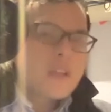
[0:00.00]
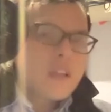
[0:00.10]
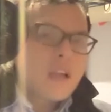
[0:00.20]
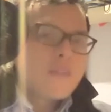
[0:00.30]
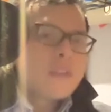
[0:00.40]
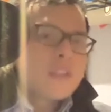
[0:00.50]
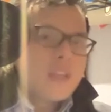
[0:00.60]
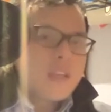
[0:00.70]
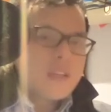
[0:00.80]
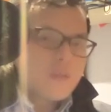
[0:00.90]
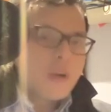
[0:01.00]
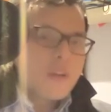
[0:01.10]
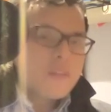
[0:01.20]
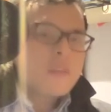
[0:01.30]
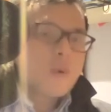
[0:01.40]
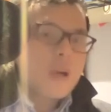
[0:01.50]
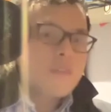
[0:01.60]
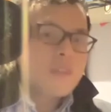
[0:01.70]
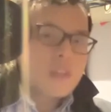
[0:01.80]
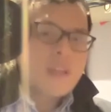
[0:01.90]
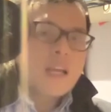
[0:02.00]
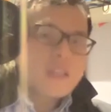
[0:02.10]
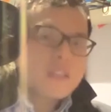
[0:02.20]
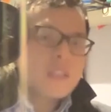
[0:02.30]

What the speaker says: alive, isn't it? Whatever the case